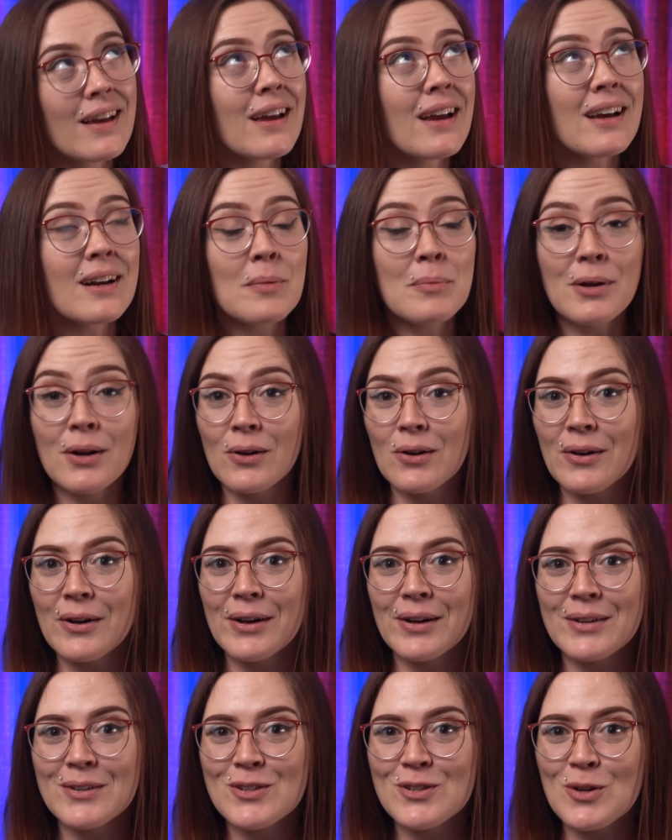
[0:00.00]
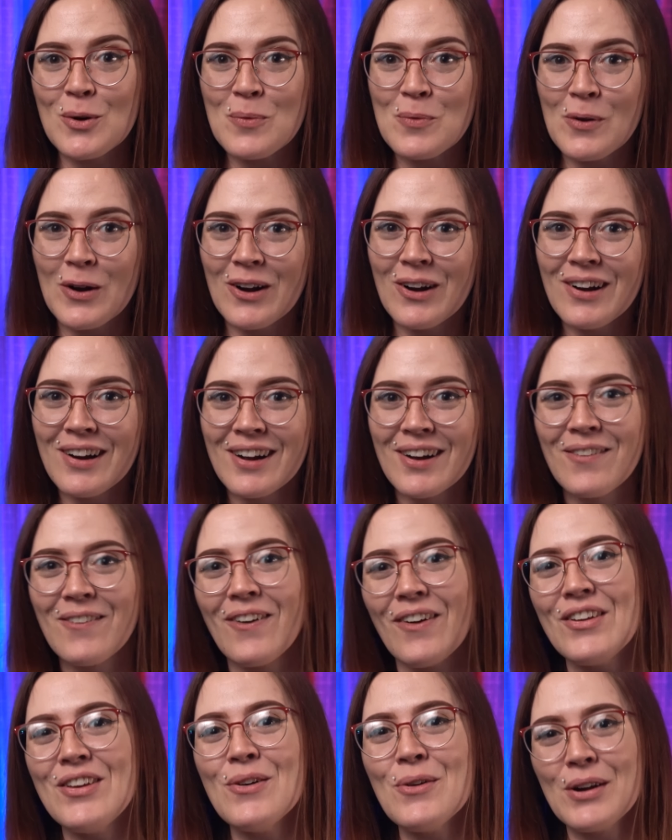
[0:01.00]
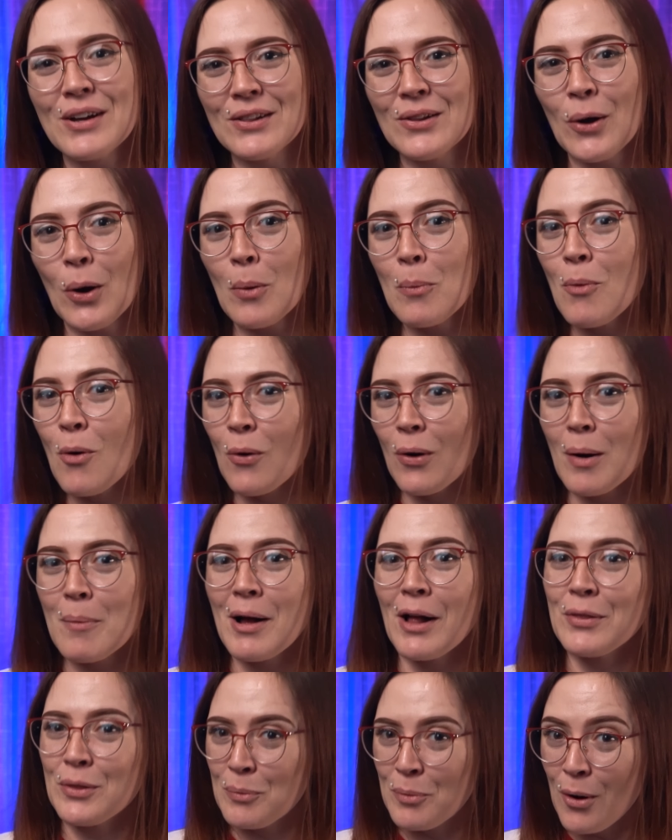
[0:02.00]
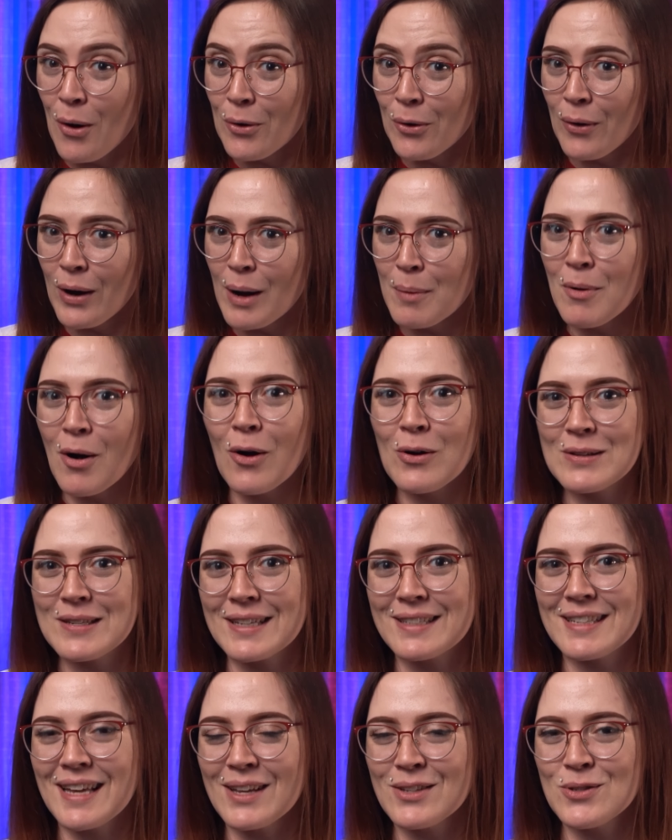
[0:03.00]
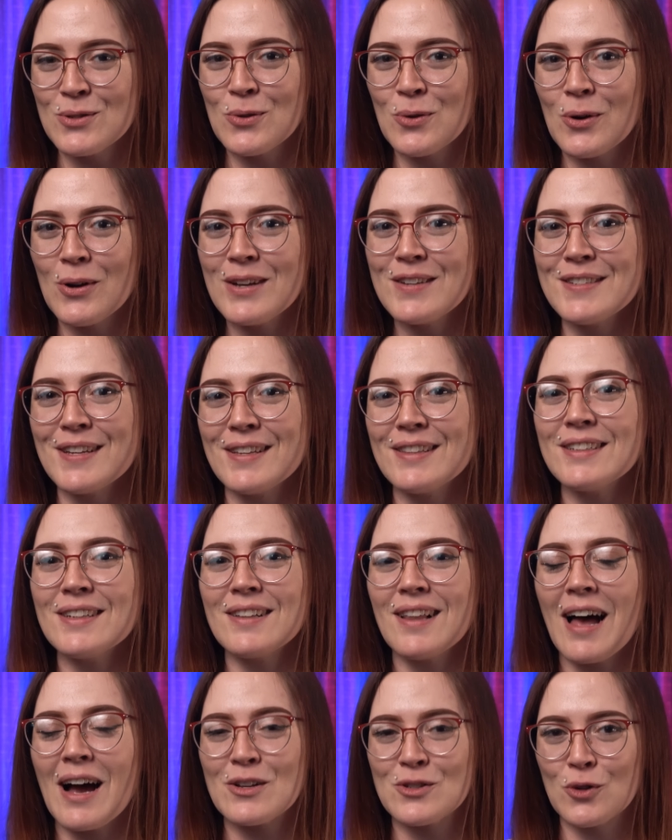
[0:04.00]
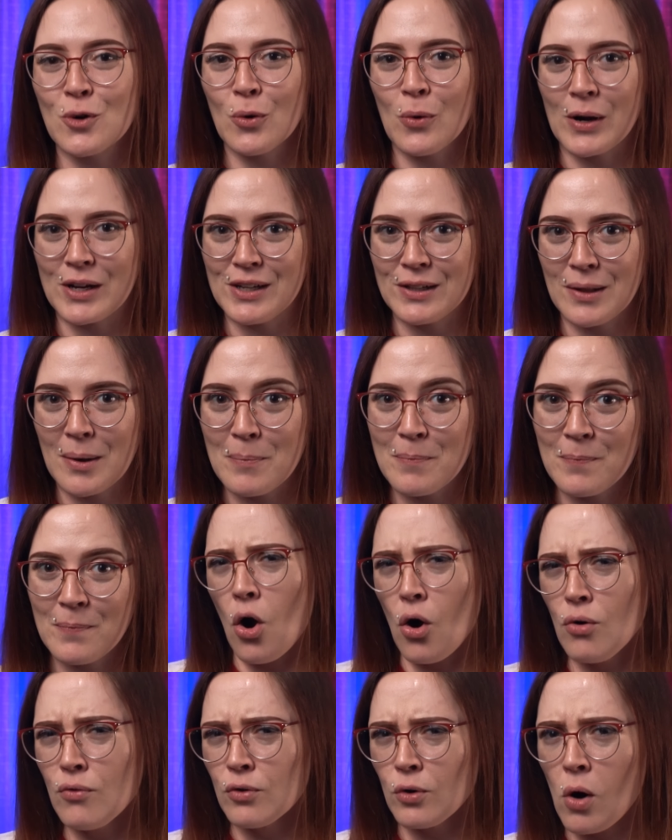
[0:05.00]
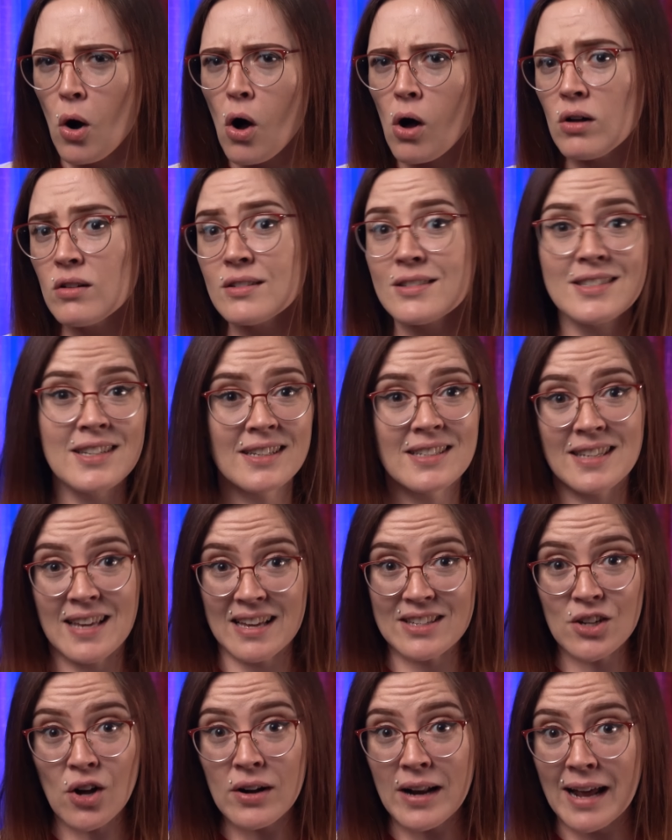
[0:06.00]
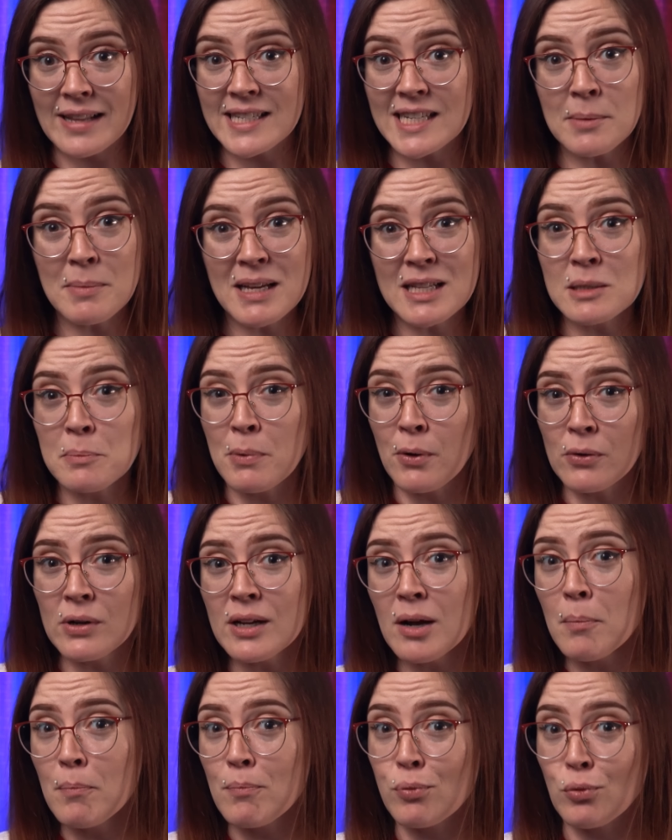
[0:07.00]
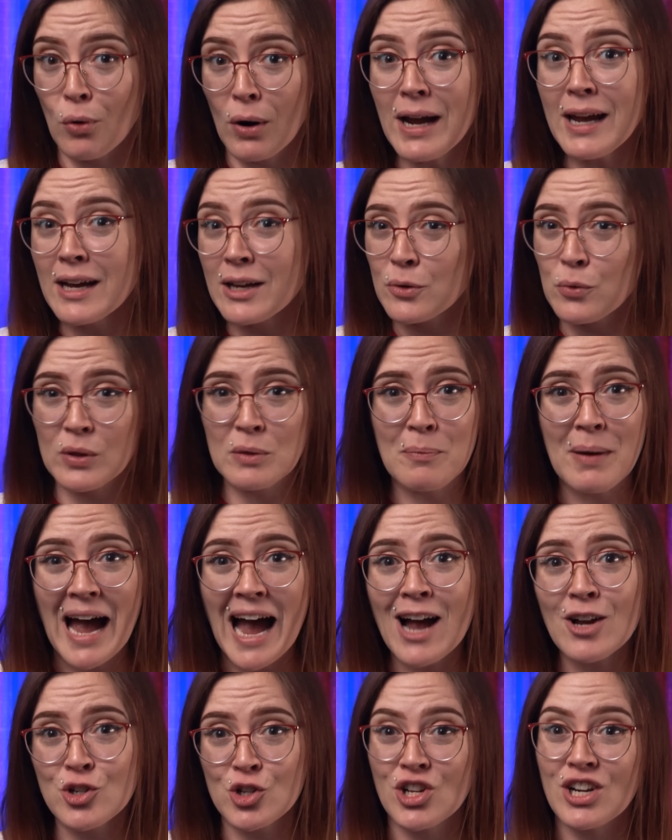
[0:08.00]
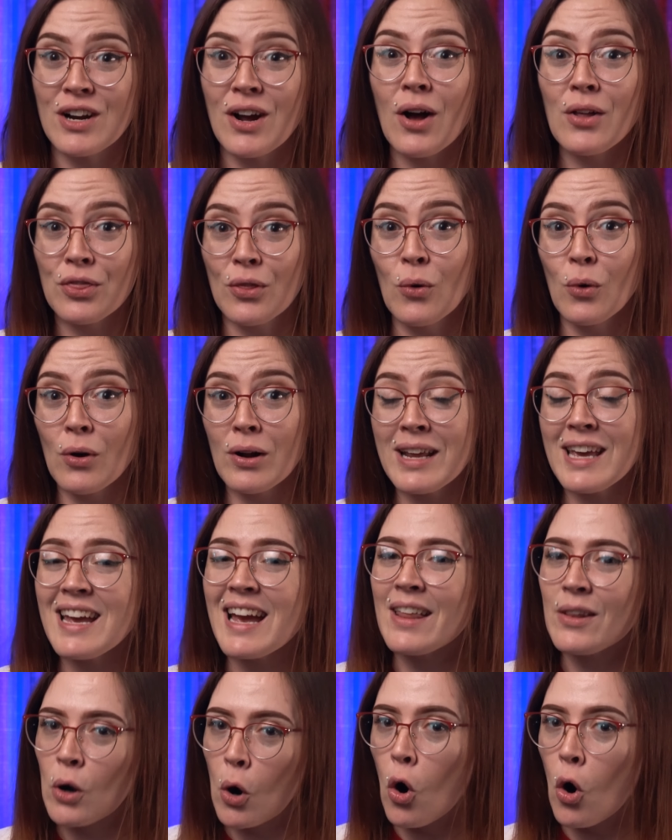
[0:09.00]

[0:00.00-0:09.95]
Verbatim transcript: and up here somewhere, where you can learn more about the program, our success stories, and the class curriculum. Overall, success on Etsy means building a brand with passion, authority, and